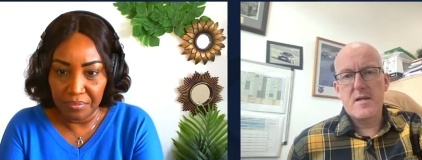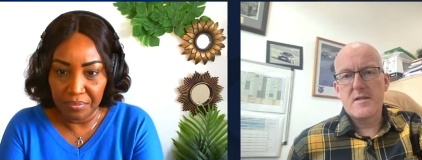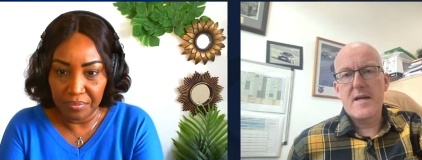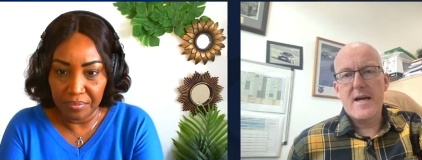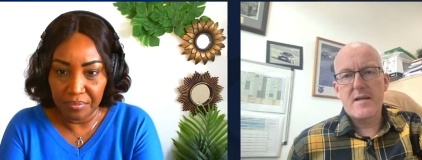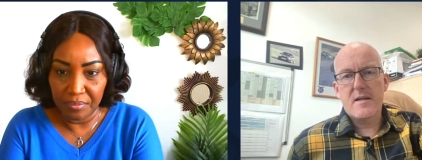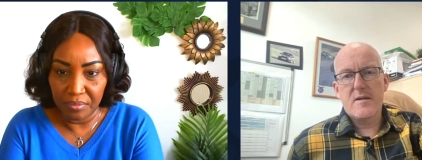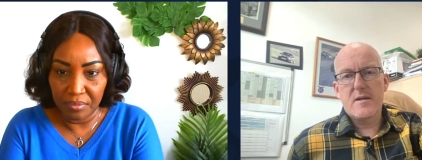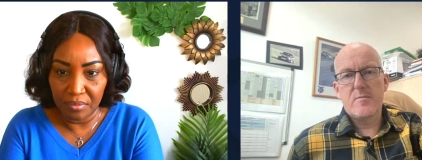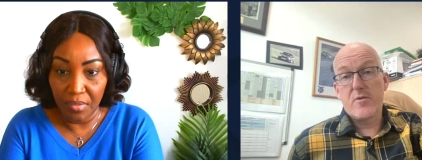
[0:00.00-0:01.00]
Speaker 1: Her dad
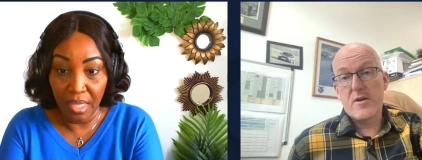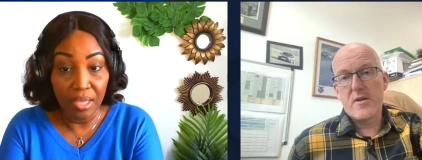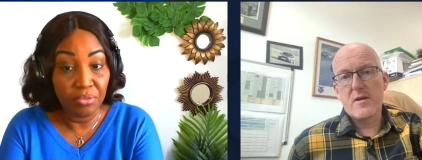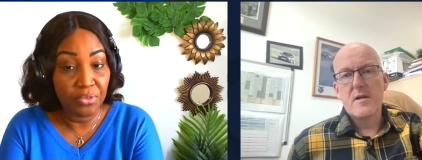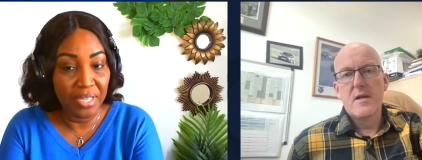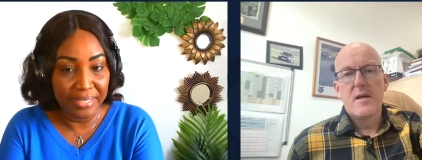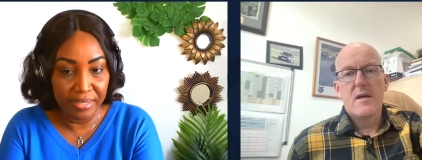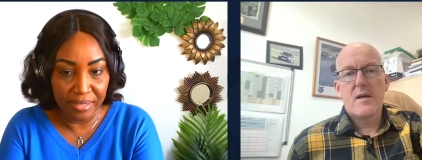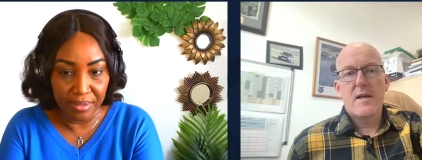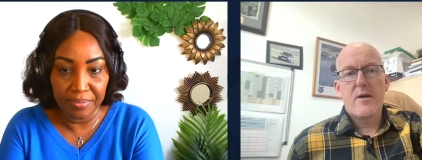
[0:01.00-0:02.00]
and her brother,
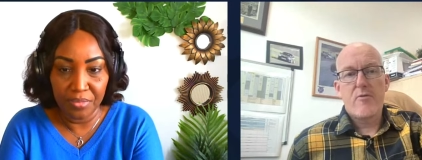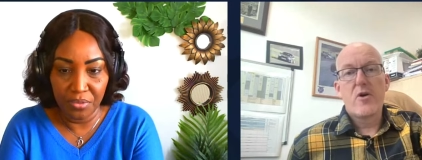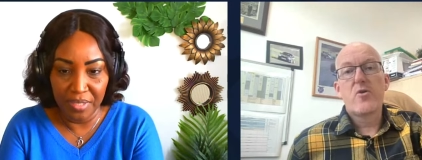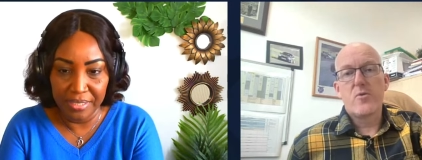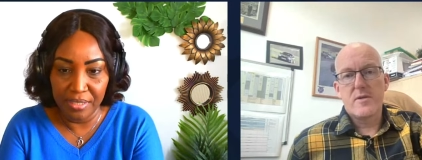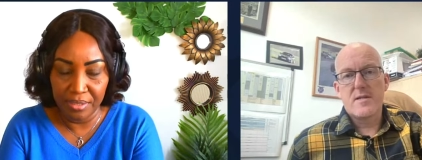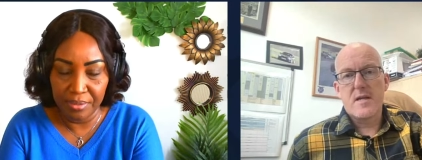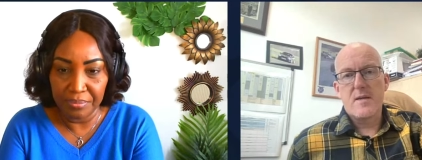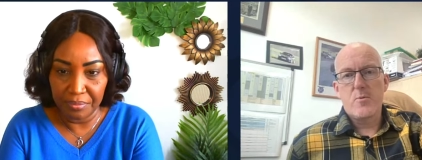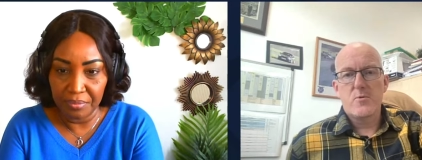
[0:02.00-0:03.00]
right, our uncle, right.
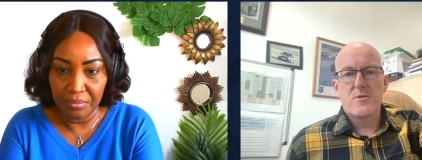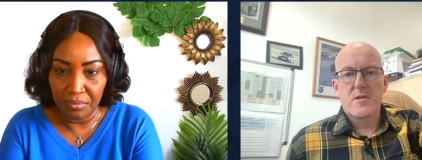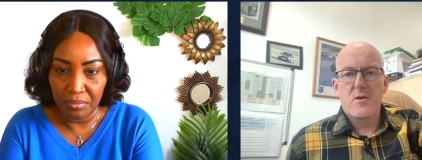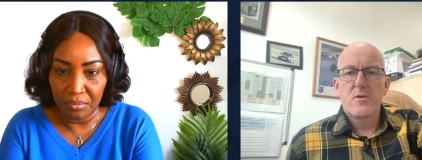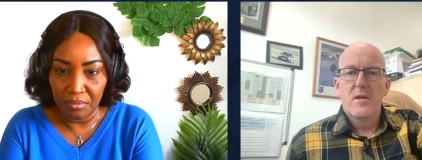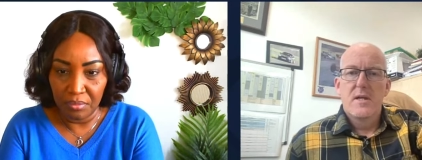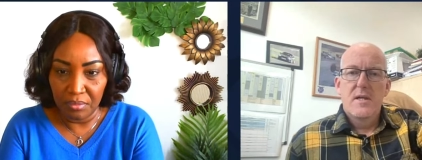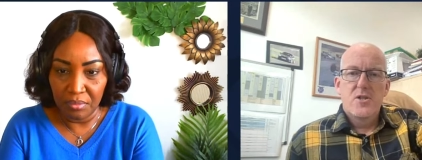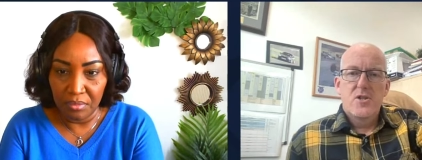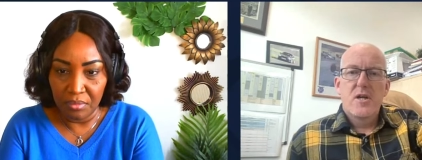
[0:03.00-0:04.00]
disabled. So
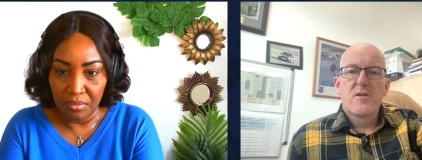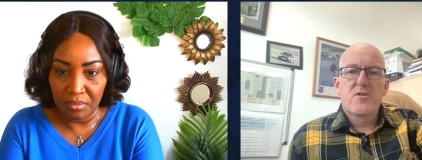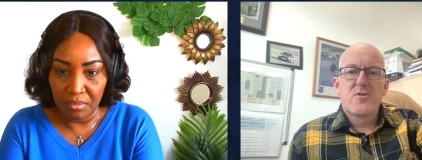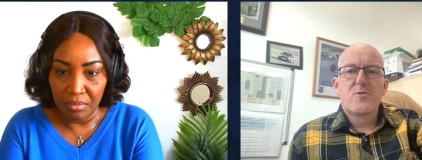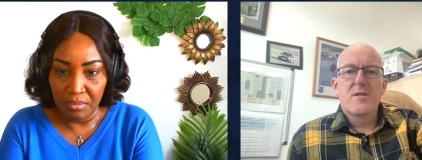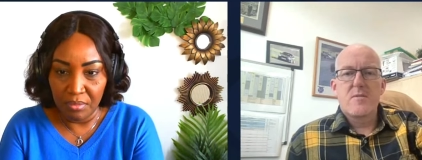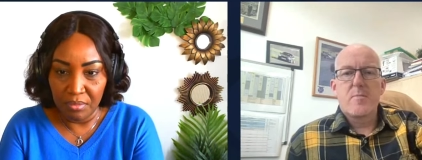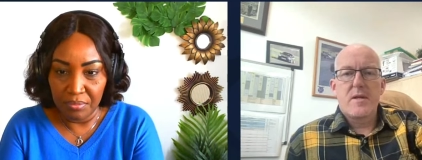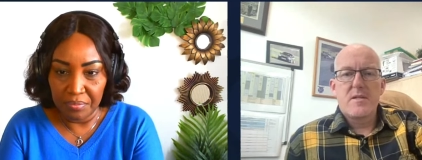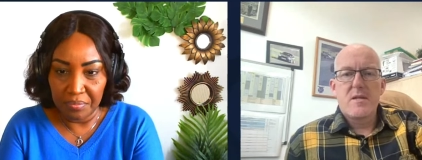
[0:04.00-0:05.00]
she understood
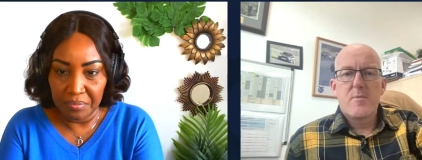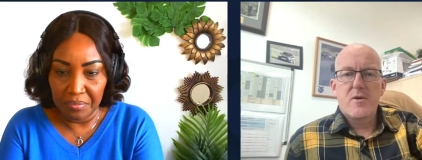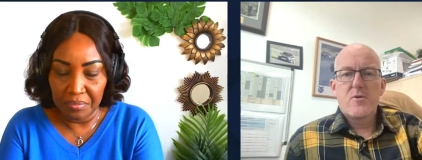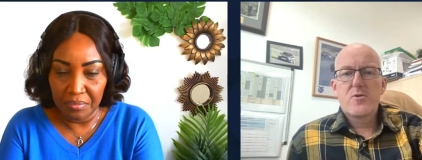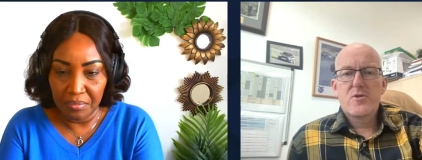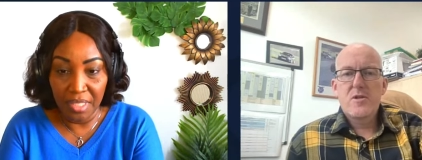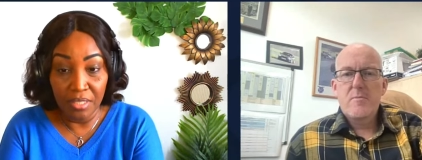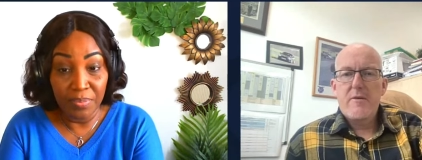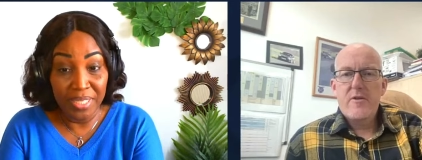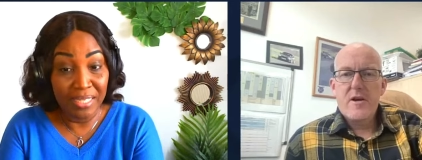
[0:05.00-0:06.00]
disability, but of course she.
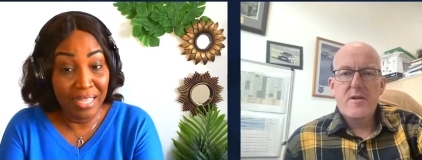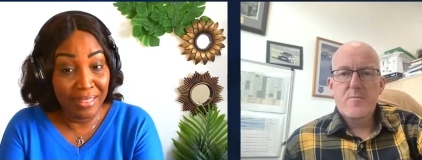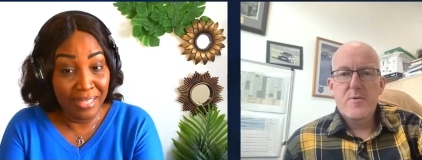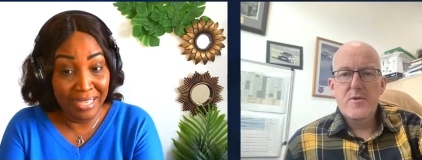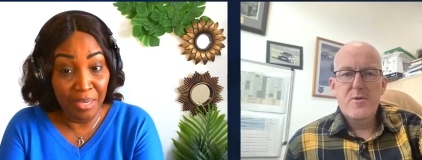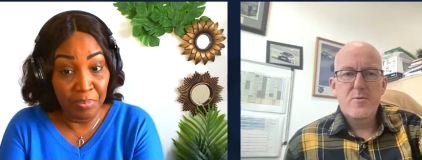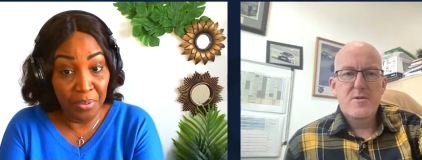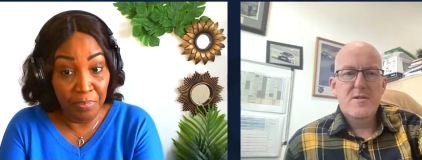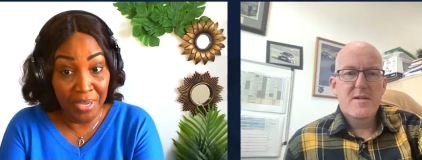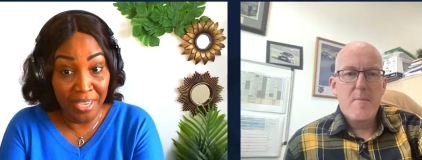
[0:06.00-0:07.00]
But
Speaker 2: nothing can
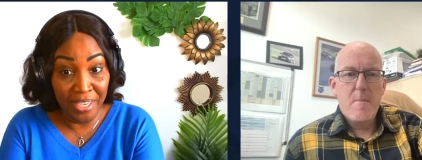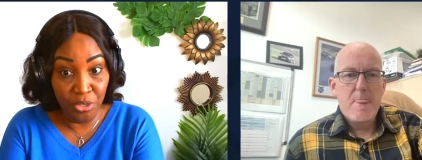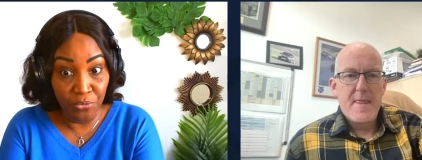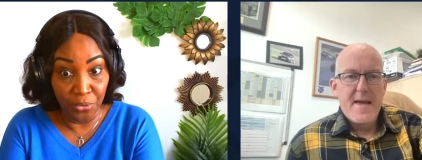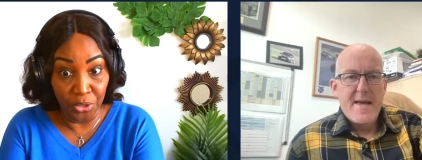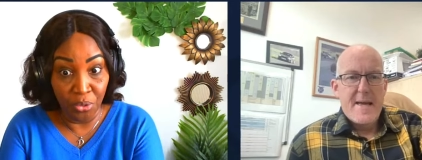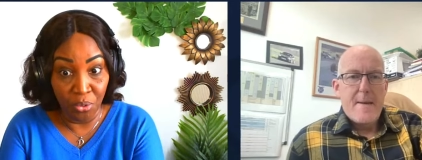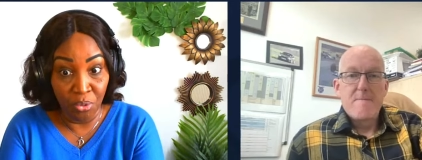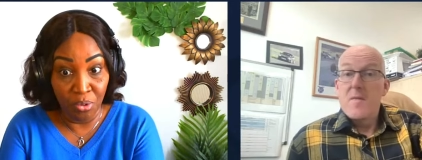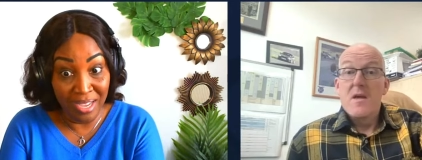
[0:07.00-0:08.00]
prepare you for
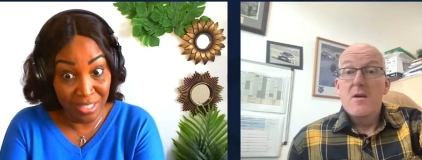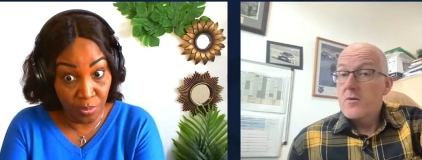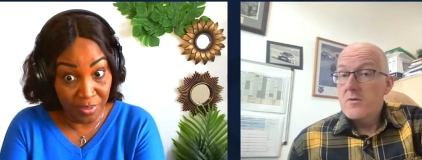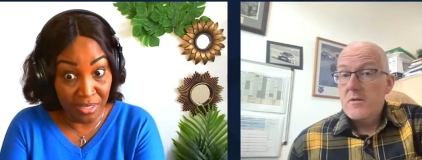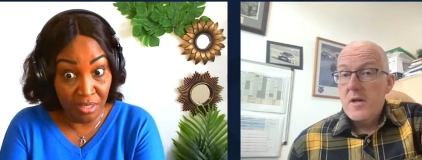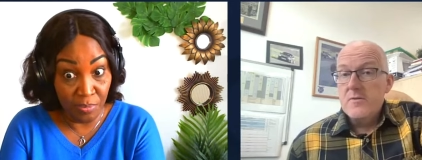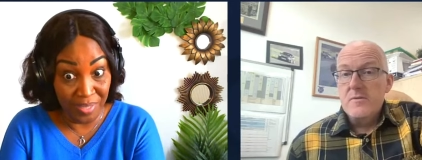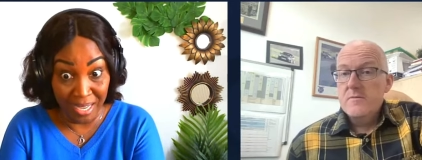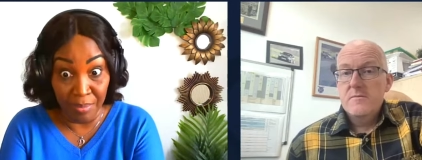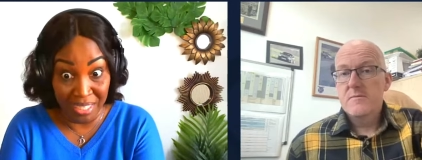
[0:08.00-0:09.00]
your husband no.
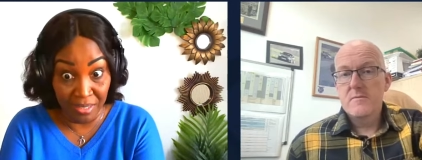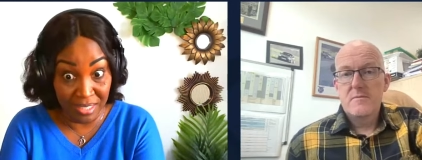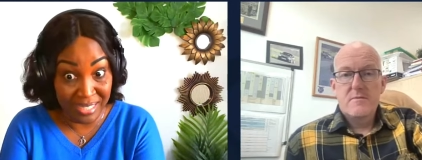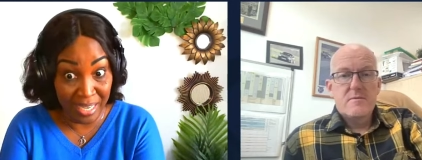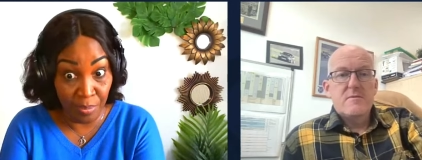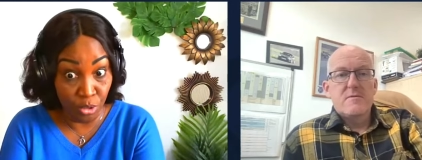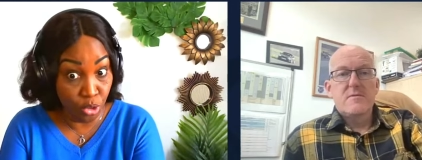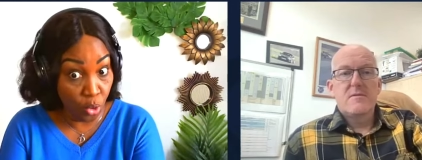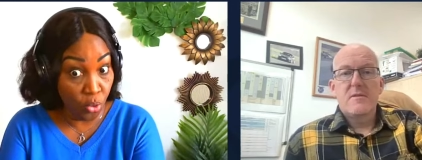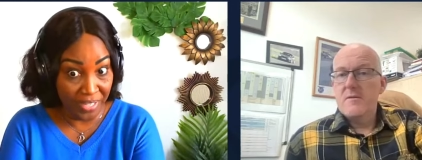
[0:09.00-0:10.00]
becoming
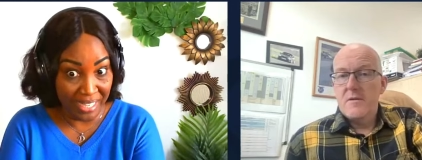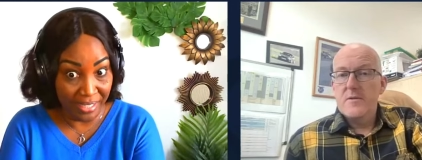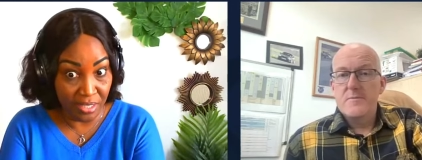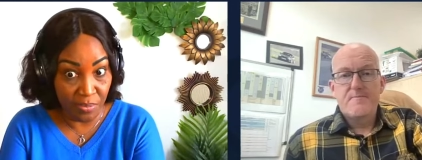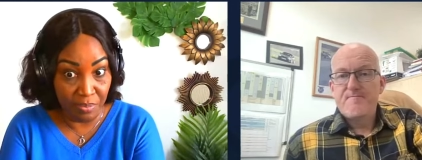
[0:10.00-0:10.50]
disabled overnight,